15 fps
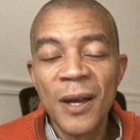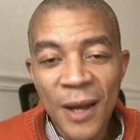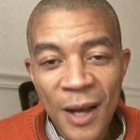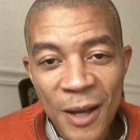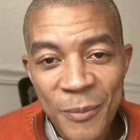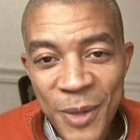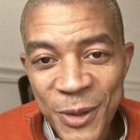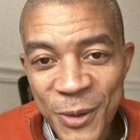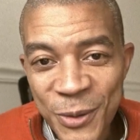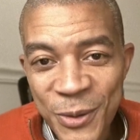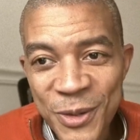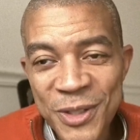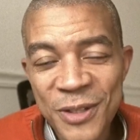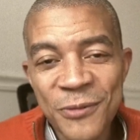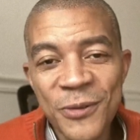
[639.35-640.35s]
I'm Michael
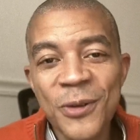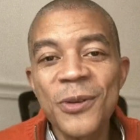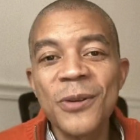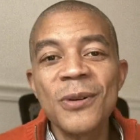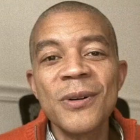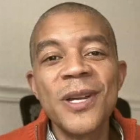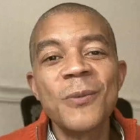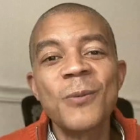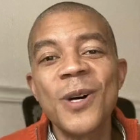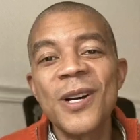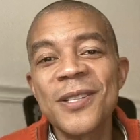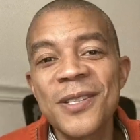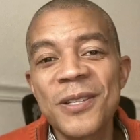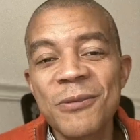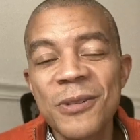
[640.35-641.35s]
Christopher, your
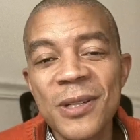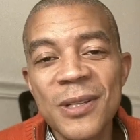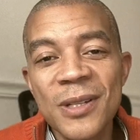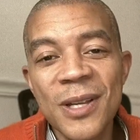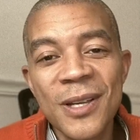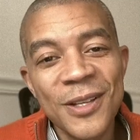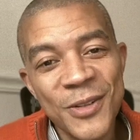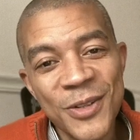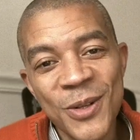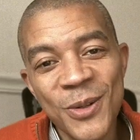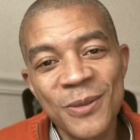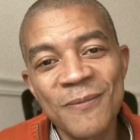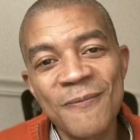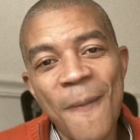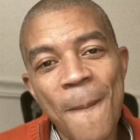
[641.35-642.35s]
NYC real estate
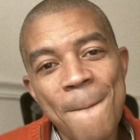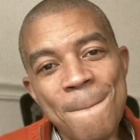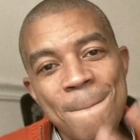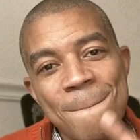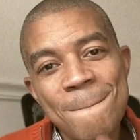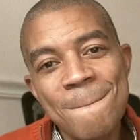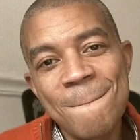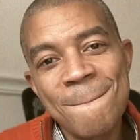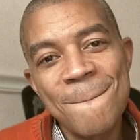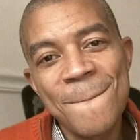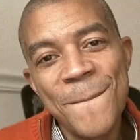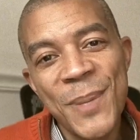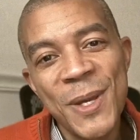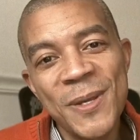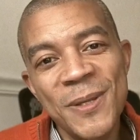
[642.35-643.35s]
consultant.
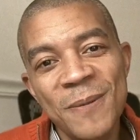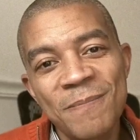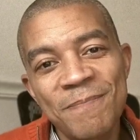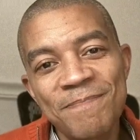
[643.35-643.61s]
Peace.